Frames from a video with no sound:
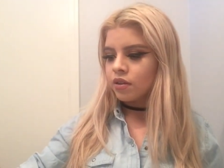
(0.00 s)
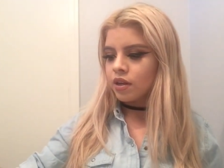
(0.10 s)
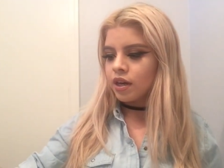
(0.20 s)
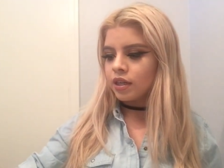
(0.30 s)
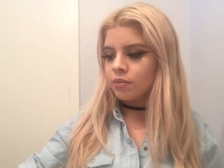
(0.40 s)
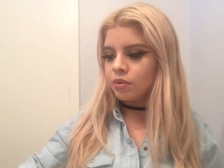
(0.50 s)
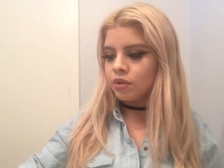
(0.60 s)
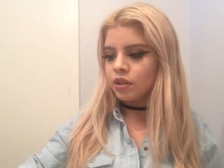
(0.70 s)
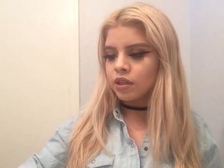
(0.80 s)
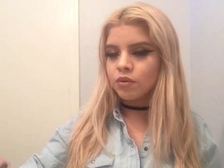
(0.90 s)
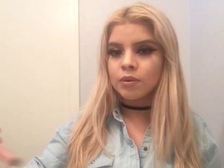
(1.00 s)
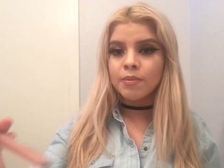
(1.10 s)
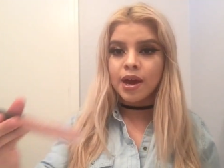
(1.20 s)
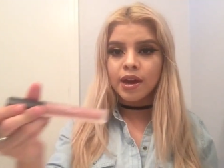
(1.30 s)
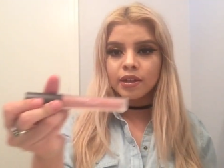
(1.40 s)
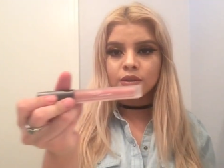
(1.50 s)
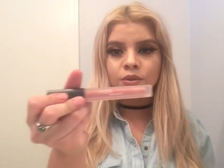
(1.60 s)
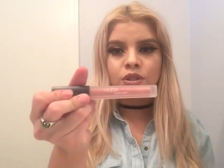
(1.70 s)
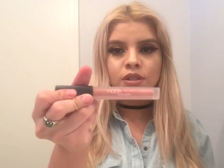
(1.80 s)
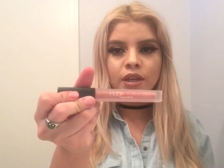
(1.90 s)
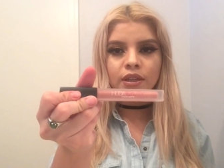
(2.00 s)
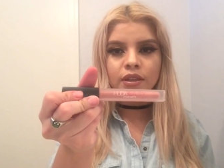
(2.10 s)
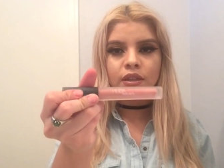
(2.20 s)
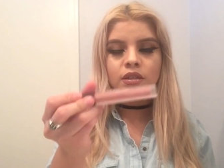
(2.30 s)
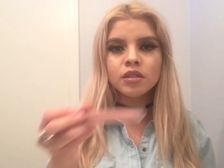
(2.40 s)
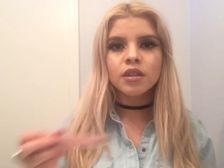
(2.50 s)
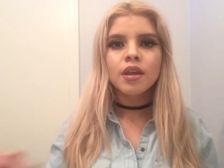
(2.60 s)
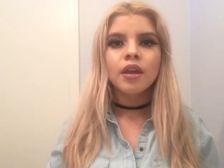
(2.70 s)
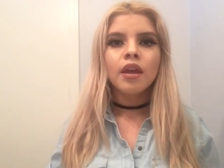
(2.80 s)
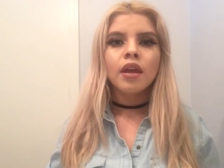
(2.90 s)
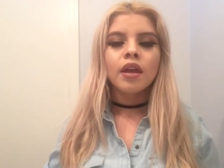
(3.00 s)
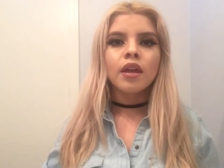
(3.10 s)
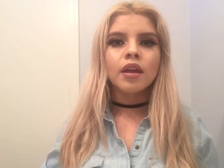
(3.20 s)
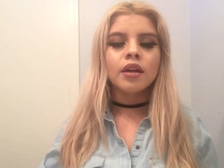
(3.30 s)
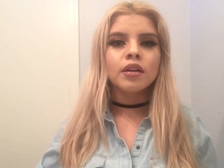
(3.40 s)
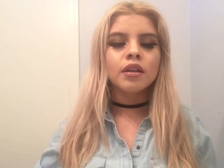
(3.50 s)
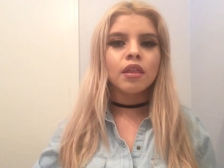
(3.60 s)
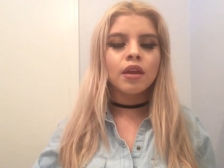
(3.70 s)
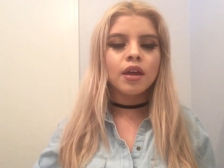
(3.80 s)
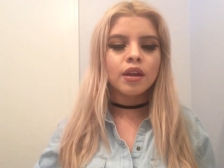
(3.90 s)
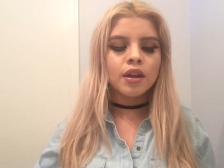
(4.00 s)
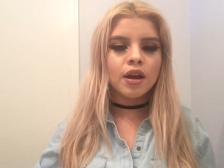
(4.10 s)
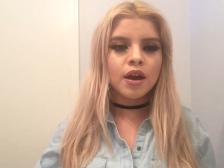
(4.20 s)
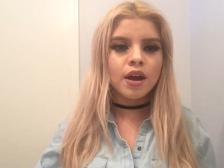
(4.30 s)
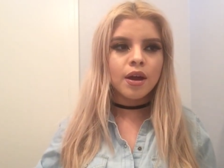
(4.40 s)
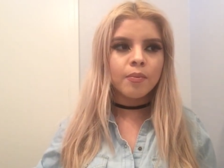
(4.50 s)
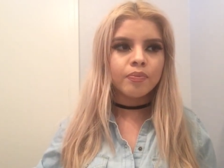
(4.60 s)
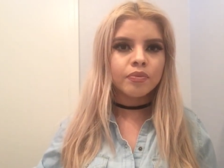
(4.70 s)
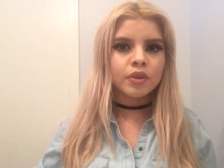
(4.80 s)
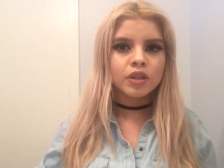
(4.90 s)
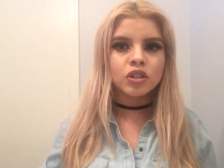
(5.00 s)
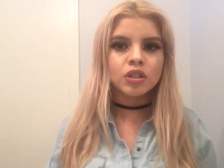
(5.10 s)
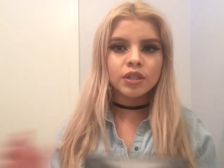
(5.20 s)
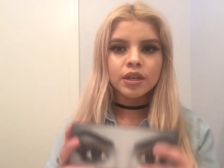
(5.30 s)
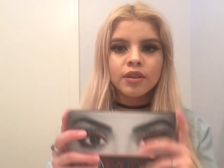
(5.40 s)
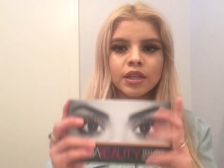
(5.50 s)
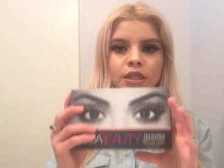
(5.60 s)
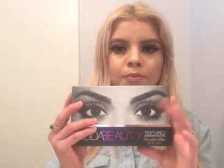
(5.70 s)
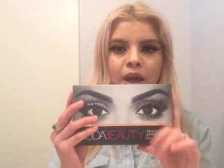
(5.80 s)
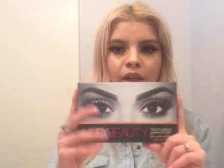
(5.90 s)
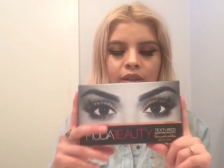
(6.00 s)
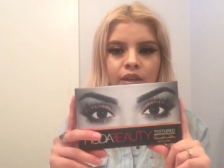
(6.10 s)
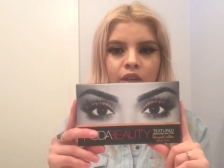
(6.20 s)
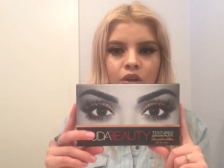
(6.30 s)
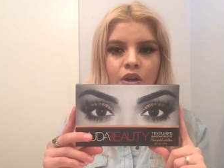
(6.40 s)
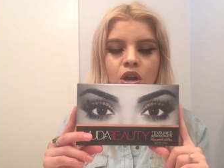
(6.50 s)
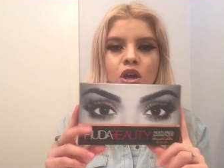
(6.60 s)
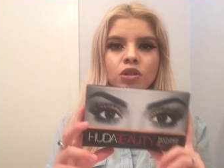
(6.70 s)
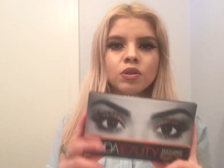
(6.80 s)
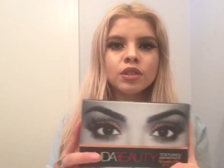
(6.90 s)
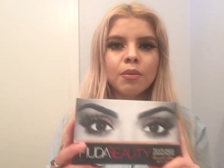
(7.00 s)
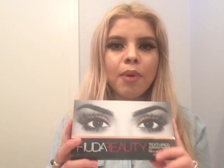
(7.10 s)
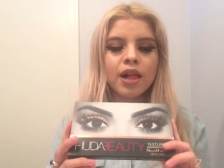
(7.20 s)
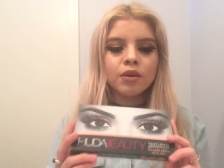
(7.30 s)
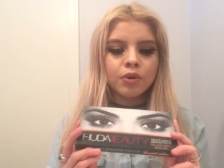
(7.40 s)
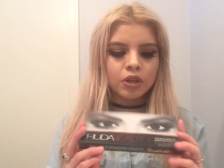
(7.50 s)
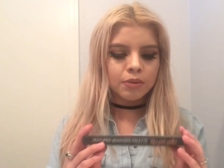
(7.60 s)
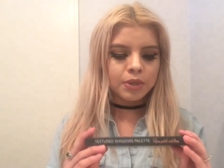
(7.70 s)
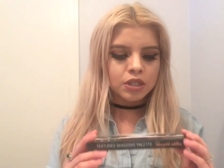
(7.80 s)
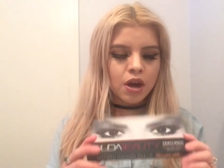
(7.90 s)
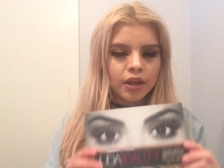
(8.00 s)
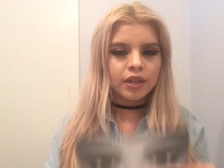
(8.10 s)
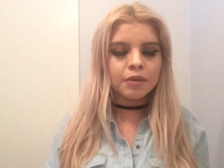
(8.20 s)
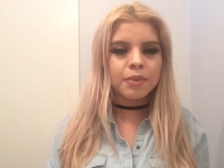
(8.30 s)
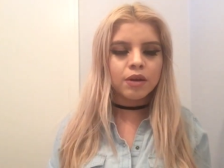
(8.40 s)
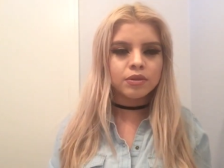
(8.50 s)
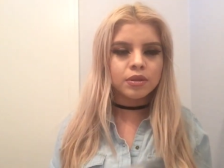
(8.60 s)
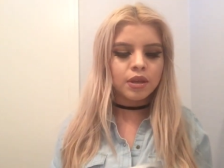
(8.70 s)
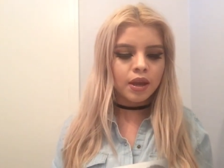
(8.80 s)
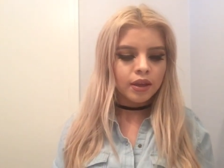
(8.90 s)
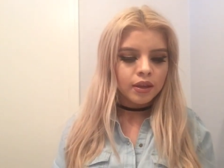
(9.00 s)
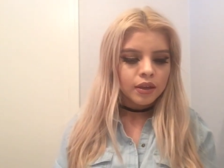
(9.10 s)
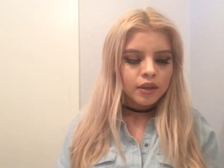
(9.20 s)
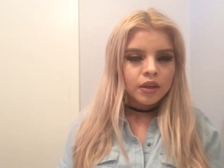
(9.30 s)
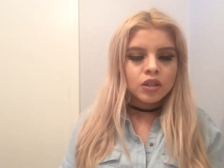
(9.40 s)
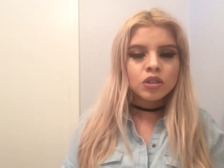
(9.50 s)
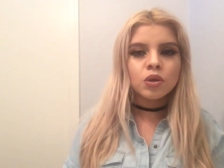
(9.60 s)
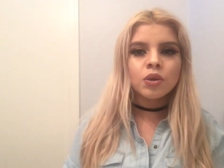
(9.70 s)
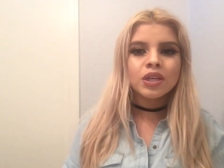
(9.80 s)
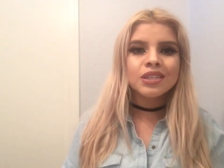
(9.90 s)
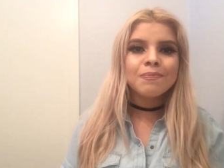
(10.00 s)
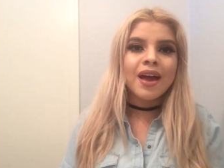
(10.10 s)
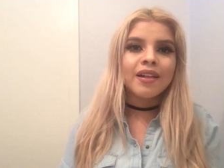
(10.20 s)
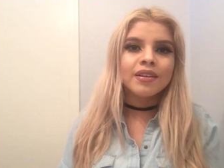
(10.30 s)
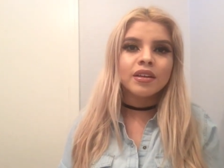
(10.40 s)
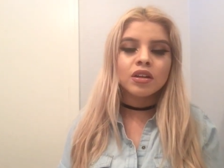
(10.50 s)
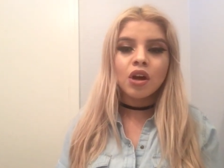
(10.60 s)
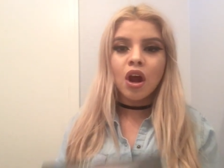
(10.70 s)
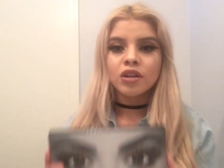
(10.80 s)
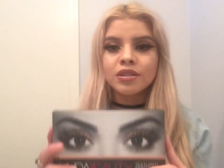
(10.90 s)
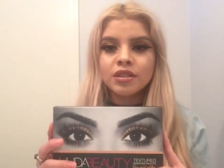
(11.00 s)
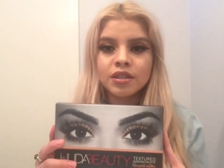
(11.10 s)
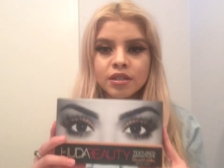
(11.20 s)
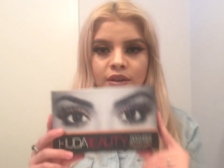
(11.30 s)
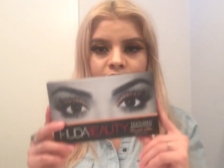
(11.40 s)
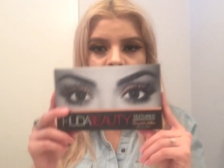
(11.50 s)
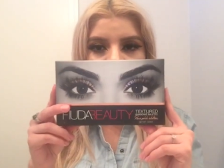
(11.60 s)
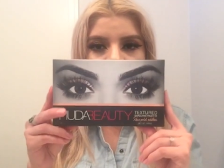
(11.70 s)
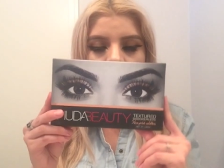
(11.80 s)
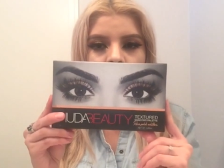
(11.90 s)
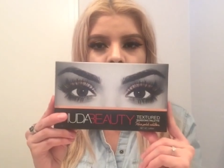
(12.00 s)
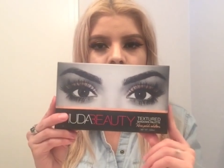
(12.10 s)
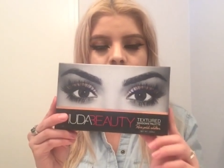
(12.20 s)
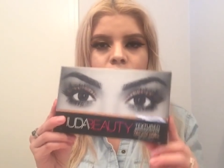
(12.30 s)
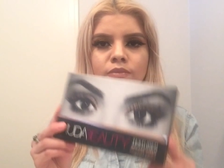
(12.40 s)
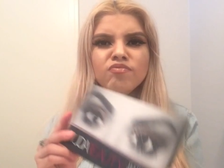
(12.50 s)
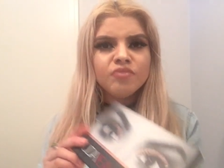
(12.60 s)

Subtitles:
Huda Beauty Liquid Matte, which is like this. And then she did this palette here. So this is a palette we're going to be talking about today. So this palette costs $65.